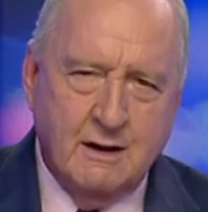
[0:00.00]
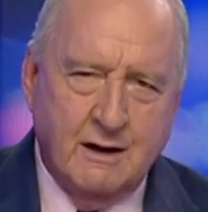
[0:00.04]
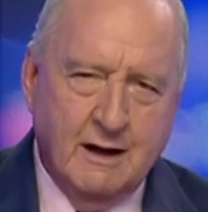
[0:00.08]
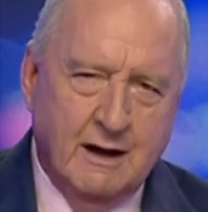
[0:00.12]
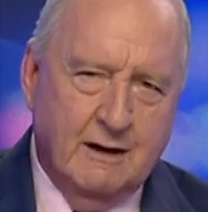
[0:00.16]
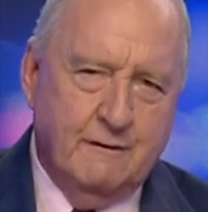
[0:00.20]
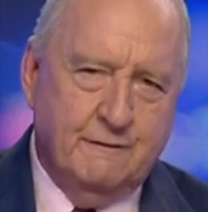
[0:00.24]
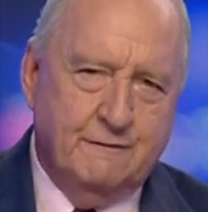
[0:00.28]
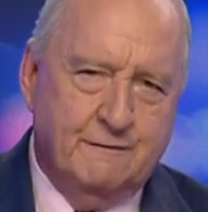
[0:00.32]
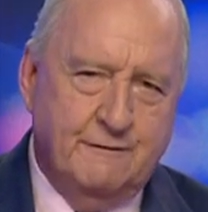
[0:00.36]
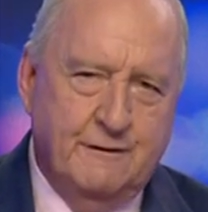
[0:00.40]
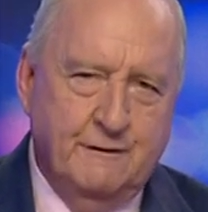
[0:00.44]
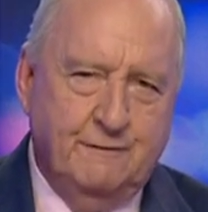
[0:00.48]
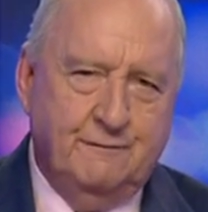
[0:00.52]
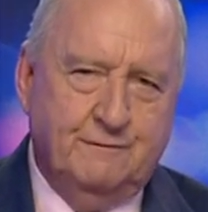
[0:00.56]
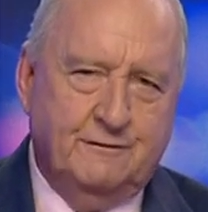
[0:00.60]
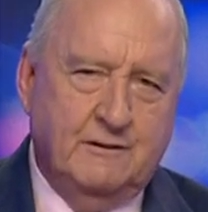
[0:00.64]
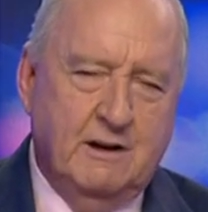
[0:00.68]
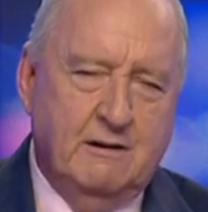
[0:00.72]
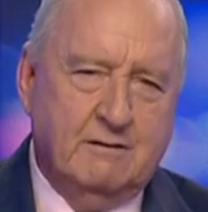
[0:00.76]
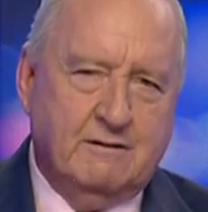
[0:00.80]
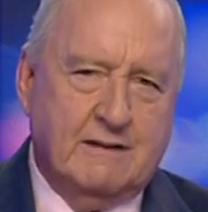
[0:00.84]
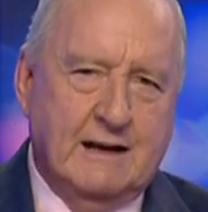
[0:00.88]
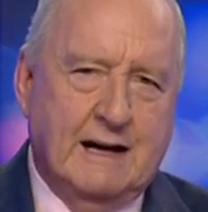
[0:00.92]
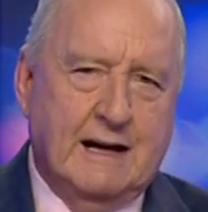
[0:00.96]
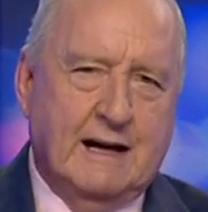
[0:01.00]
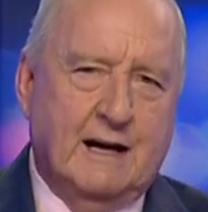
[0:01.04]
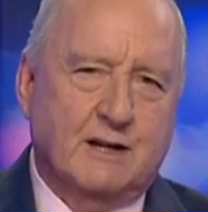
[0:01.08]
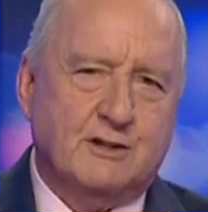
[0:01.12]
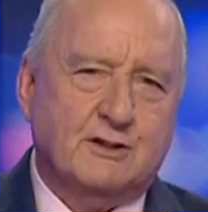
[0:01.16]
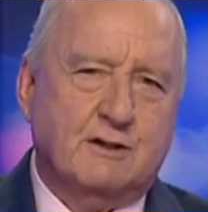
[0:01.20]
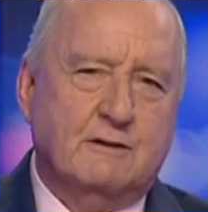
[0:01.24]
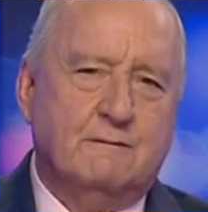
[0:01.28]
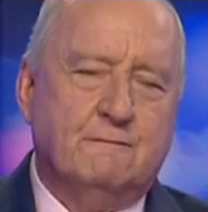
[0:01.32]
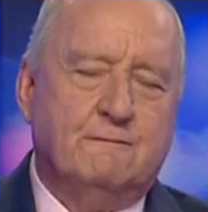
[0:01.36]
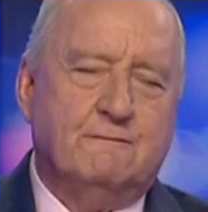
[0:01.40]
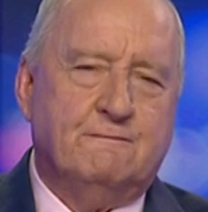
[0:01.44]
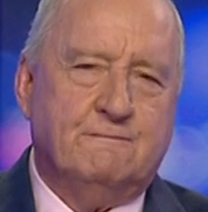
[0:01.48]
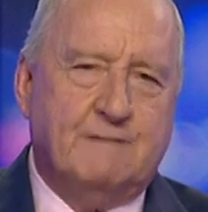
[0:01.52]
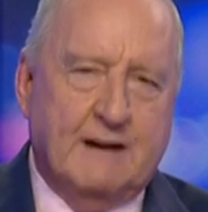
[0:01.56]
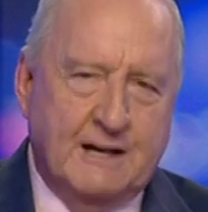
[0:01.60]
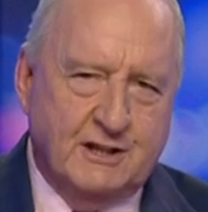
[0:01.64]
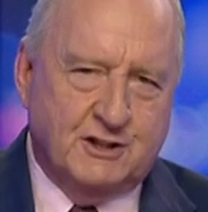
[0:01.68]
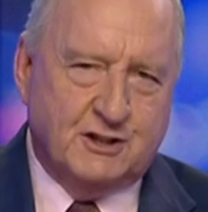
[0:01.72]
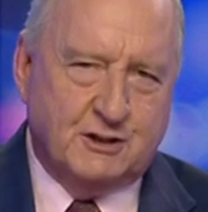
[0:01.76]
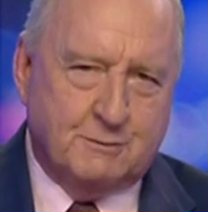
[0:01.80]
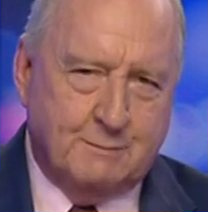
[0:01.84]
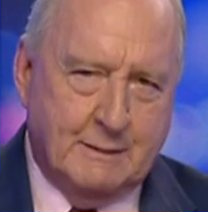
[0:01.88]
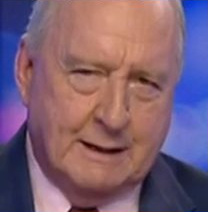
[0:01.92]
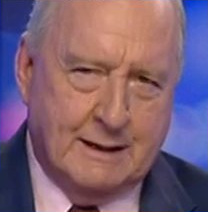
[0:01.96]
and fifty thousand
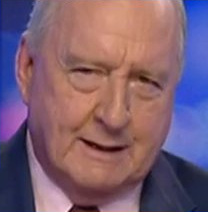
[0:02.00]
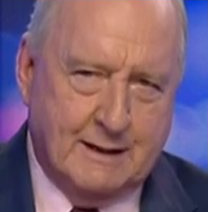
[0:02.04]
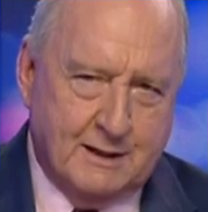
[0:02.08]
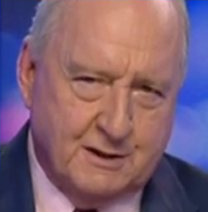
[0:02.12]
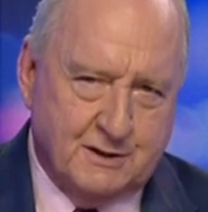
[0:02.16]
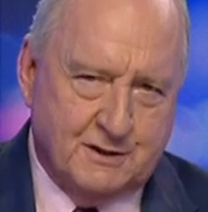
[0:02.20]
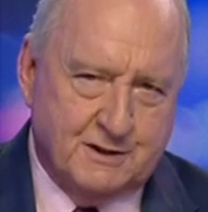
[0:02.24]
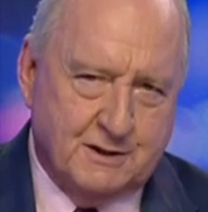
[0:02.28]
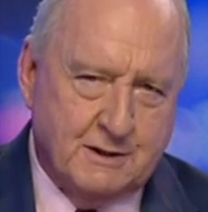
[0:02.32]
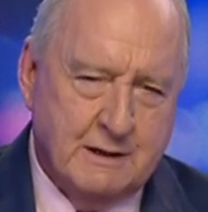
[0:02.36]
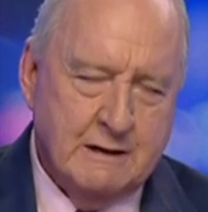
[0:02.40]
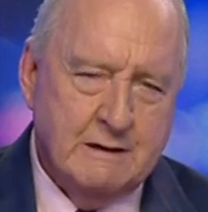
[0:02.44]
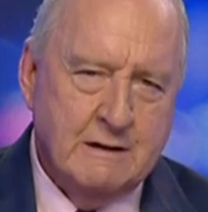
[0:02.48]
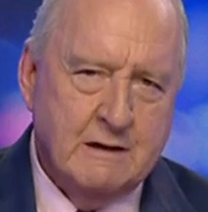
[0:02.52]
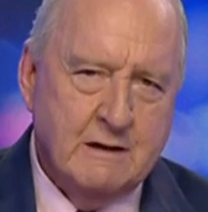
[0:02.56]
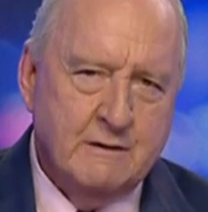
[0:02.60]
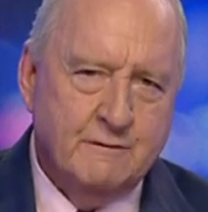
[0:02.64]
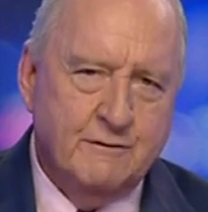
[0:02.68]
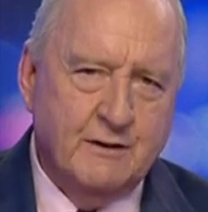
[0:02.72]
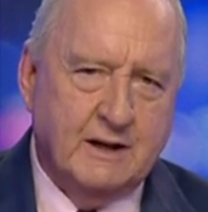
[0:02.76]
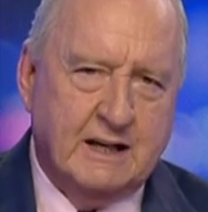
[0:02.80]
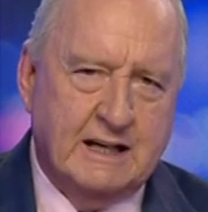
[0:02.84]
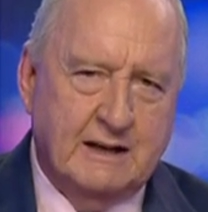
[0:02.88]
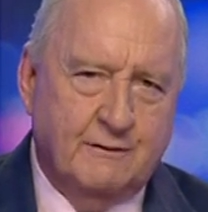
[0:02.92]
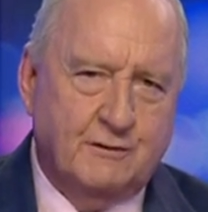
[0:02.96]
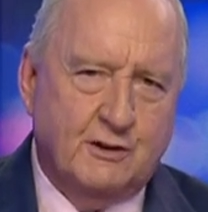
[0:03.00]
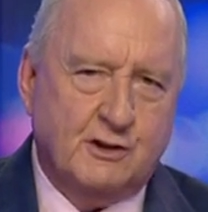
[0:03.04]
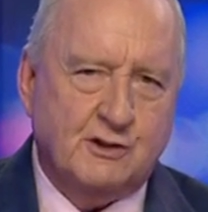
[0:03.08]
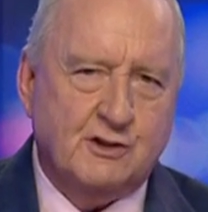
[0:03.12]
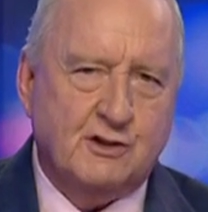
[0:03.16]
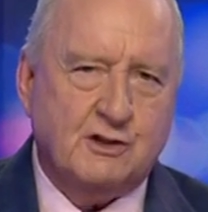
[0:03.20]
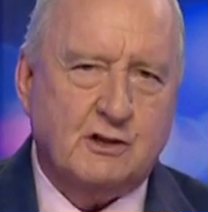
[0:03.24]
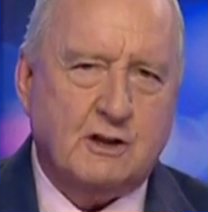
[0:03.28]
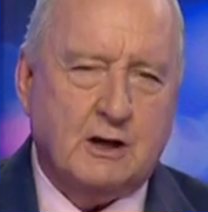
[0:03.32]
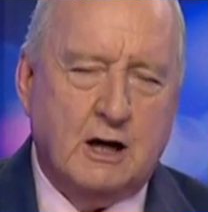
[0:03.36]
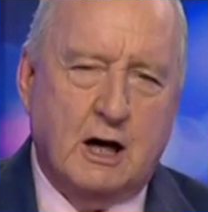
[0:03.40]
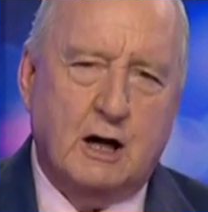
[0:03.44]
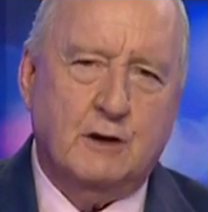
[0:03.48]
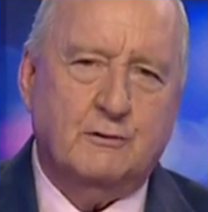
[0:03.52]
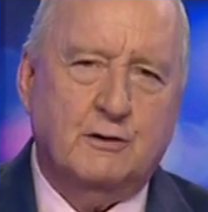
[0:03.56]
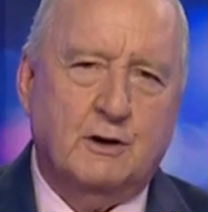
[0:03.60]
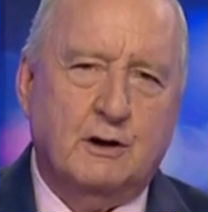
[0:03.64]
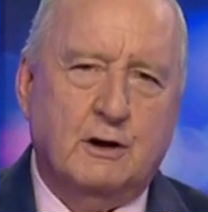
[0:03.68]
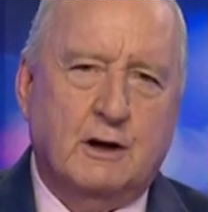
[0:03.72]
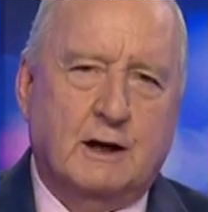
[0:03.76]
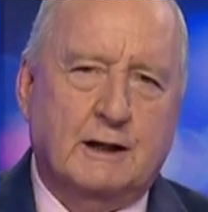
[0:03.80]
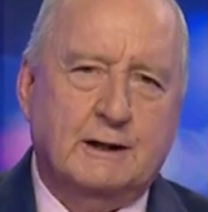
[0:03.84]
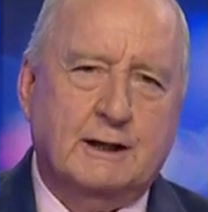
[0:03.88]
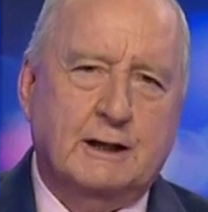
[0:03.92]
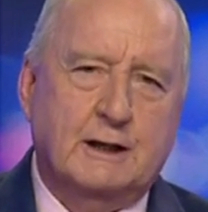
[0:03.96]
face masks for Give It's COVID
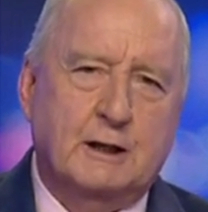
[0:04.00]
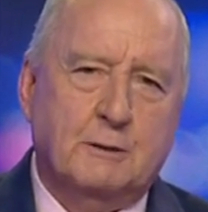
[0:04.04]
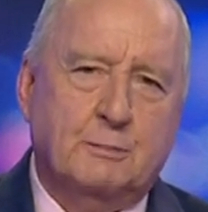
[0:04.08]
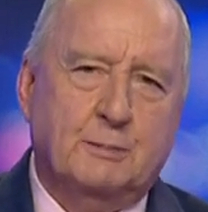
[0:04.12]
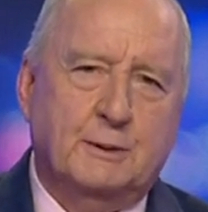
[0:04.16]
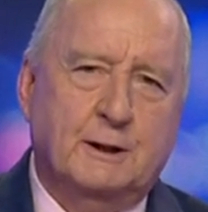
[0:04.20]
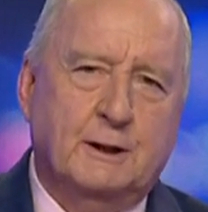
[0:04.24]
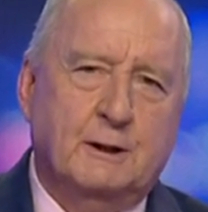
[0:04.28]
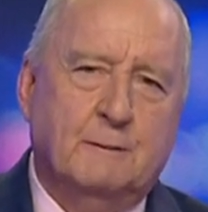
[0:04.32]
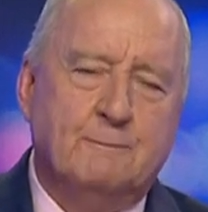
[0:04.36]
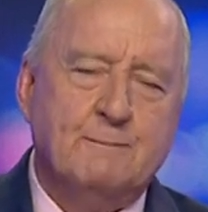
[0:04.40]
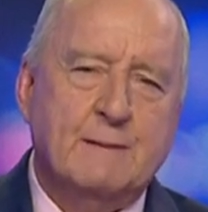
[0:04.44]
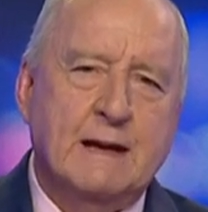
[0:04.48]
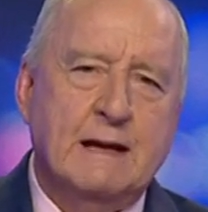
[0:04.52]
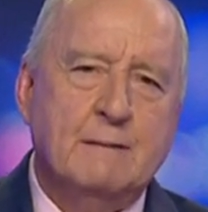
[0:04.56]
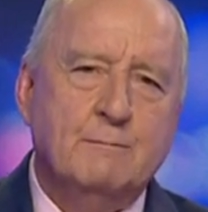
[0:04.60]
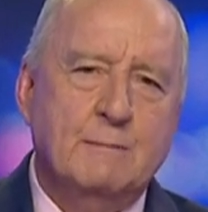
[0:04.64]
nineteen appeal.